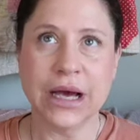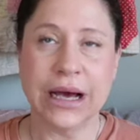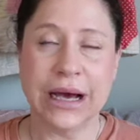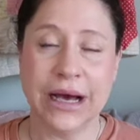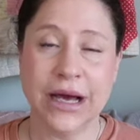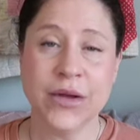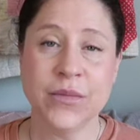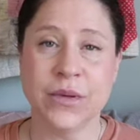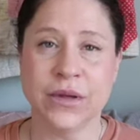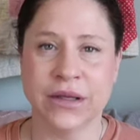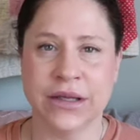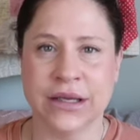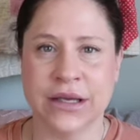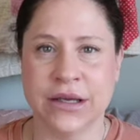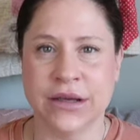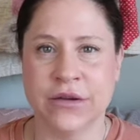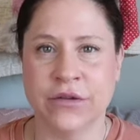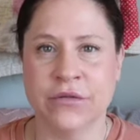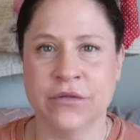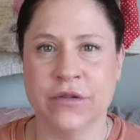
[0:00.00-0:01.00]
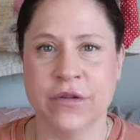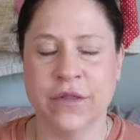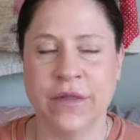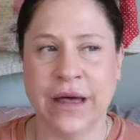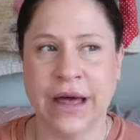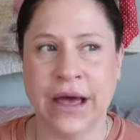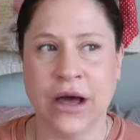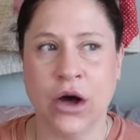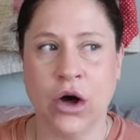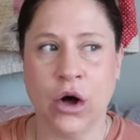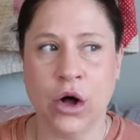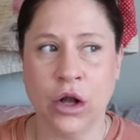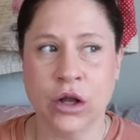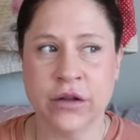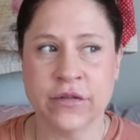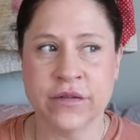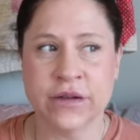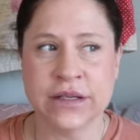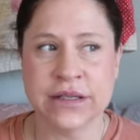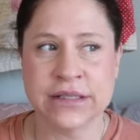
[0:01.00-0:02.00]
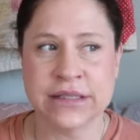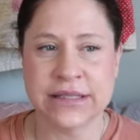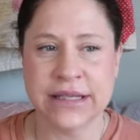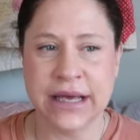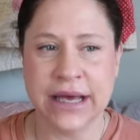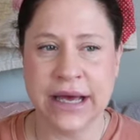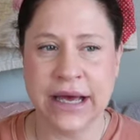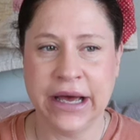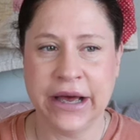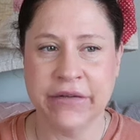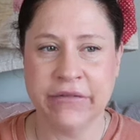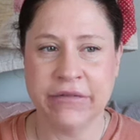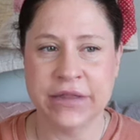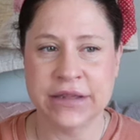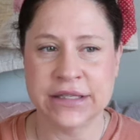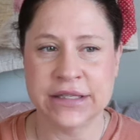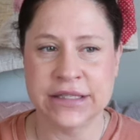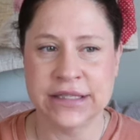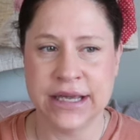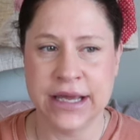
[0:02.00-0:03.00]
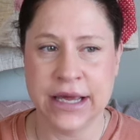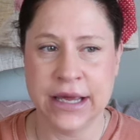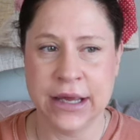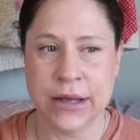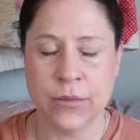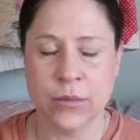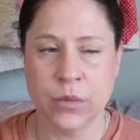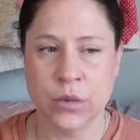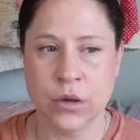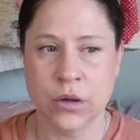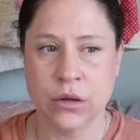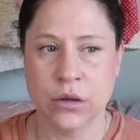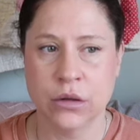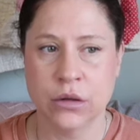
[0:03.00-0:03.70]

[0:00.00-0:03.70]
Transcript: I believe that all of us have the same